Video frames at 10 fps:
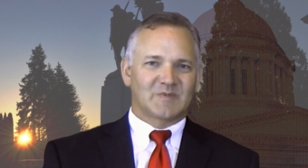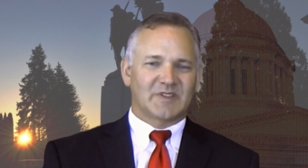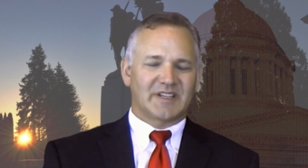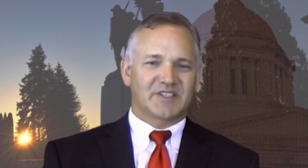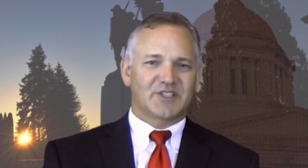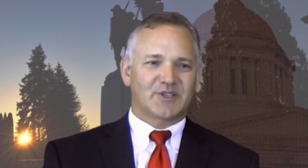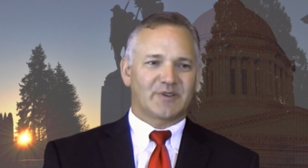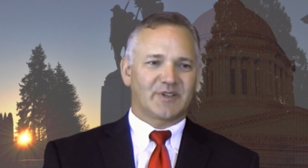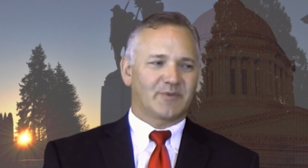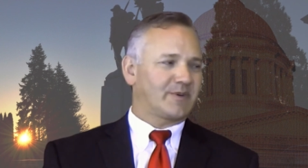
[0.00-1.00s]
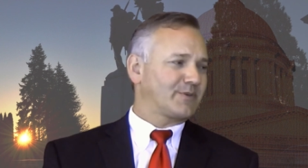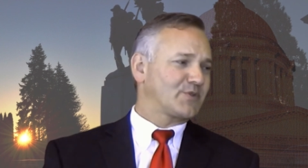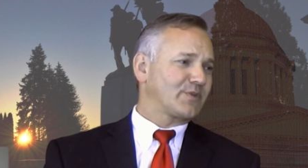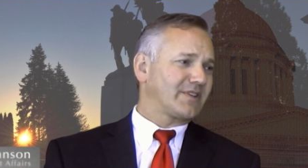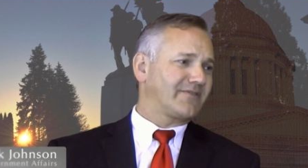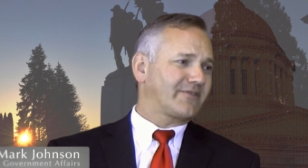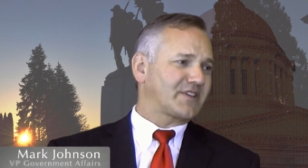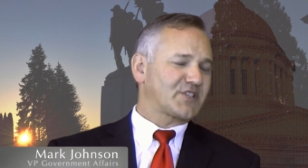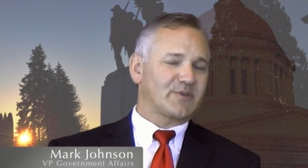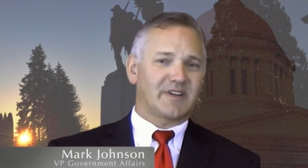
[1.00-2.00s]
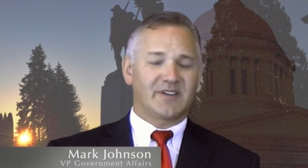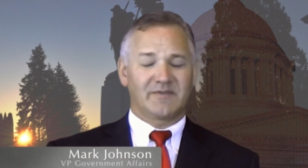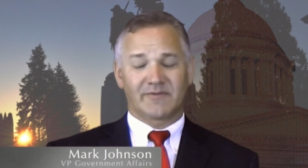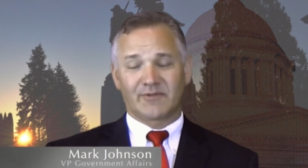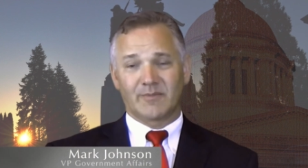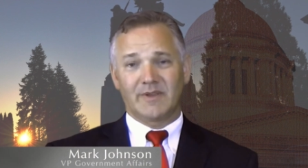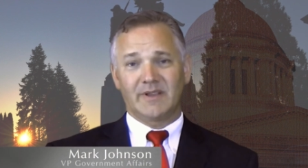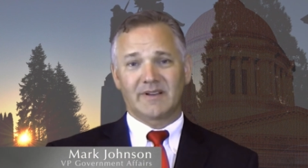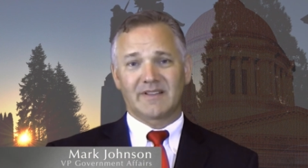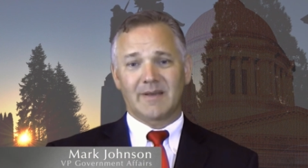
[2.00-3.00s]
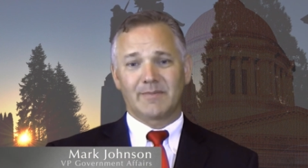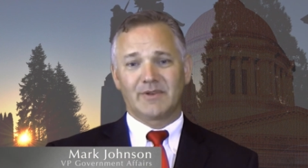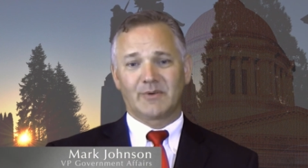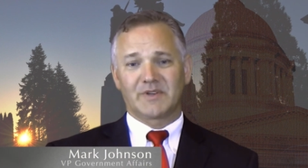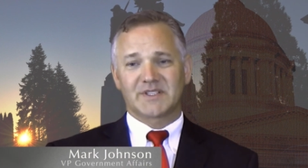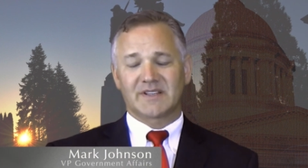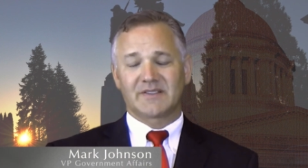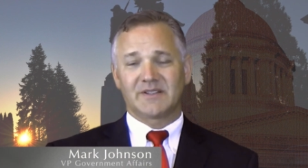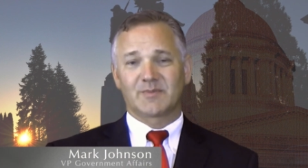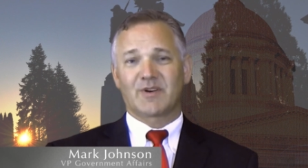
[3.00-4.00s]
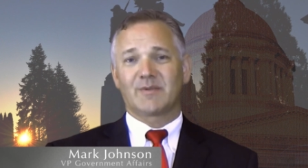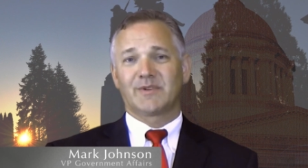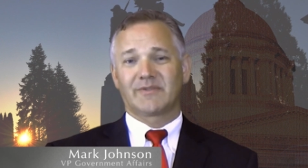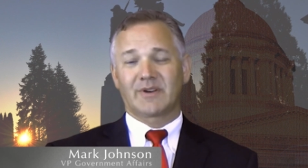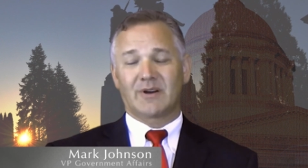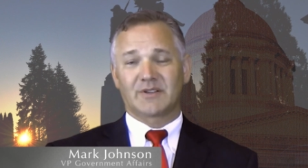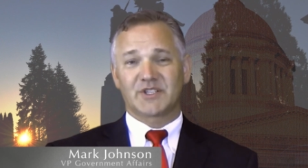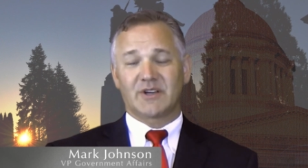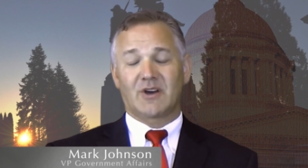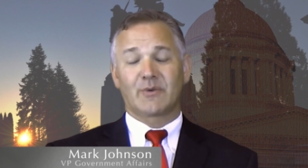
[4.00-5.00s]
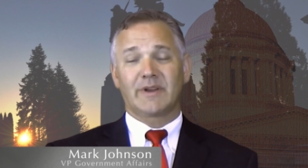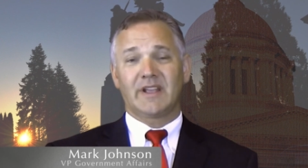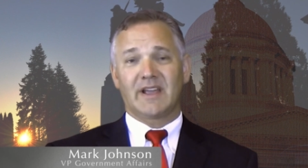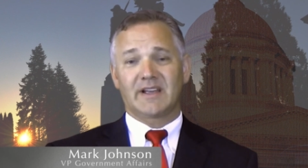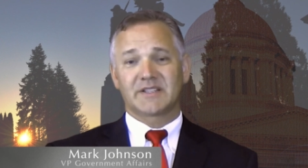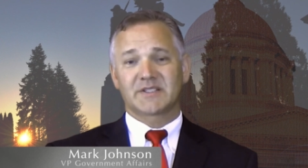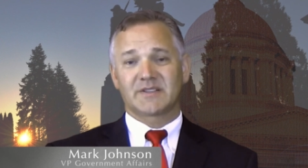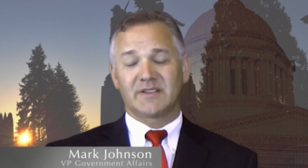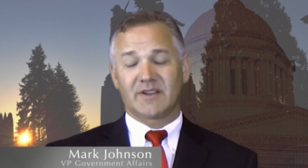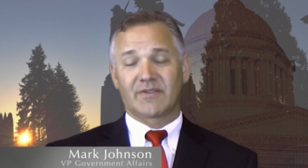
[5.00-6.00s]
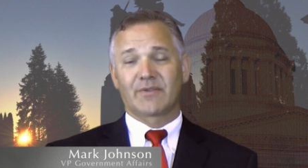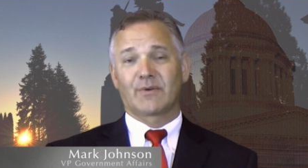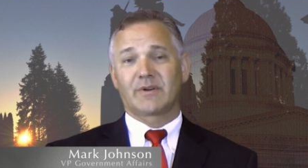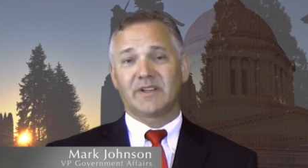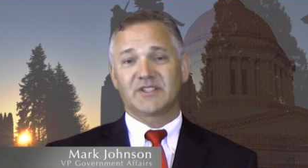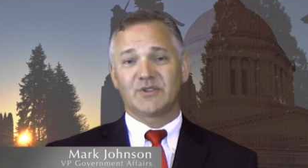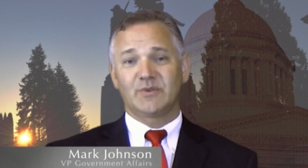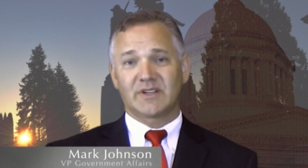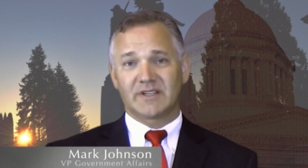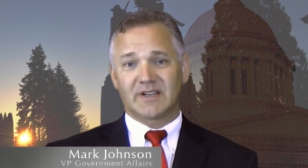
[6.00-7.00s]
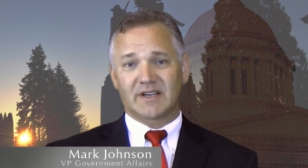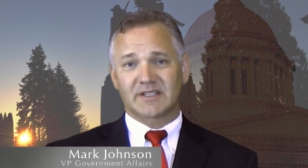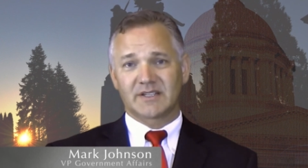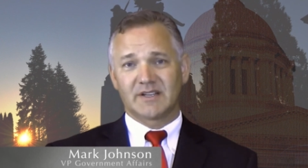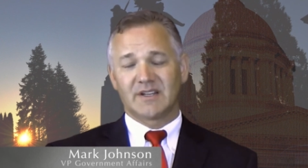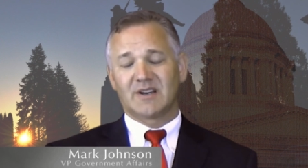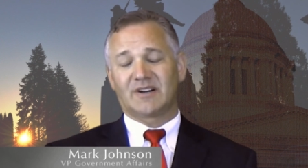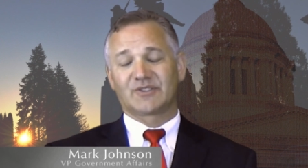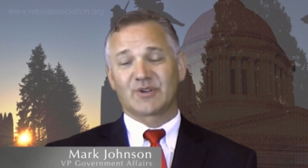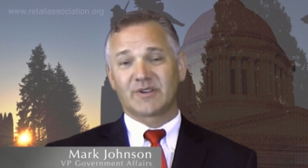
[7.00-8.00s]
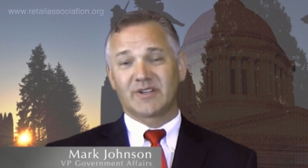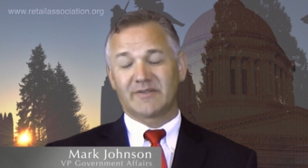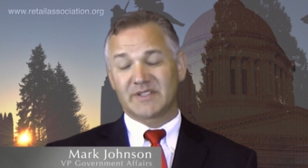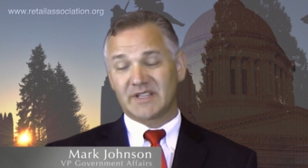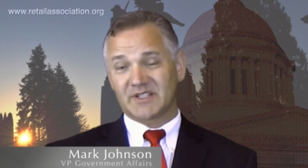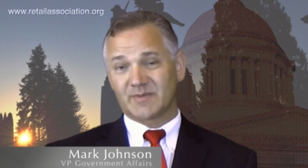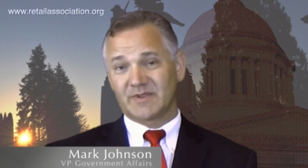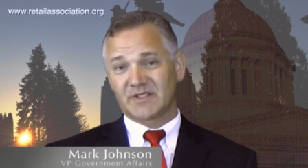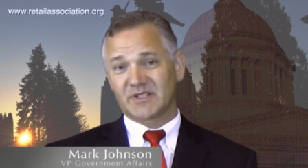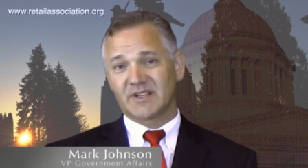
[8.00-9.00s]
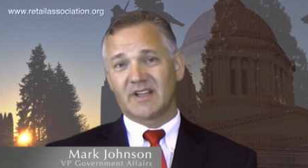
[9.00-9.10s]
Thanks, Joni. What was really frustrating for me on that bill was that the Department of Ecology already has the authority to conduct alternative assessments